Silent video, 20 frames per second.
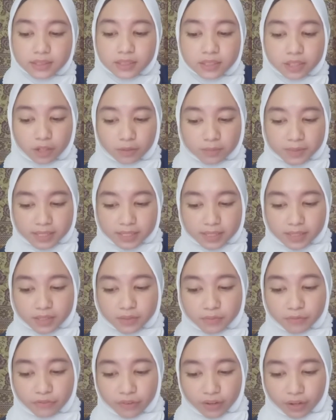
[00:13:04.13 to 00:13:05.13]
Chomsky's
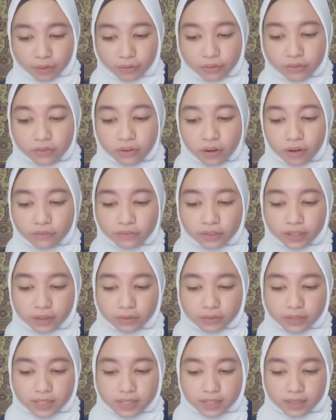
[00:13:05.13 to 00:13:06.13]
view of
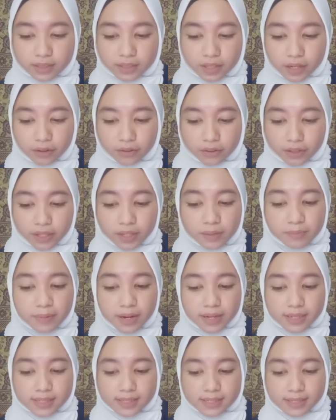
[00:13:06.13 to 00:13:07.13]
linguistic theory
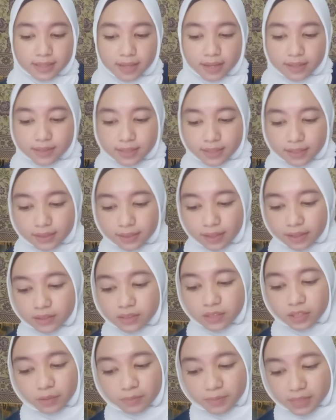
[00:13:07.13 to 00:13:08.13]
by stating that
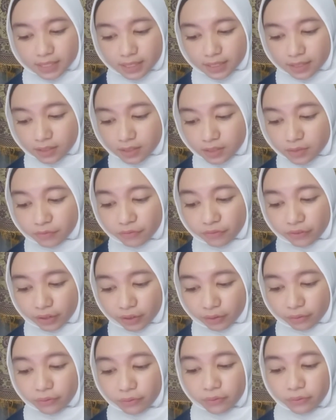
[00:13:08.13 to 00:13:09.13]
Chomsky's
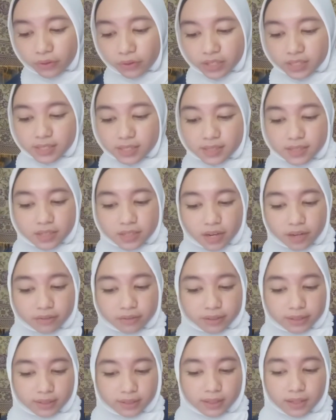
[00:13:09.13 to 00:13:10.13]
view was
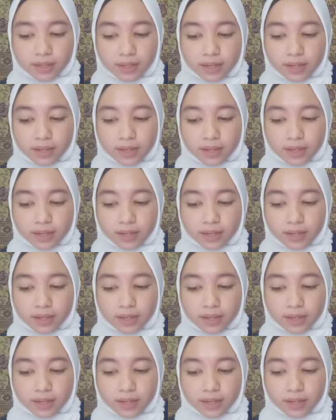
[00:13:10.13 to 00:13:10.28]
sterile,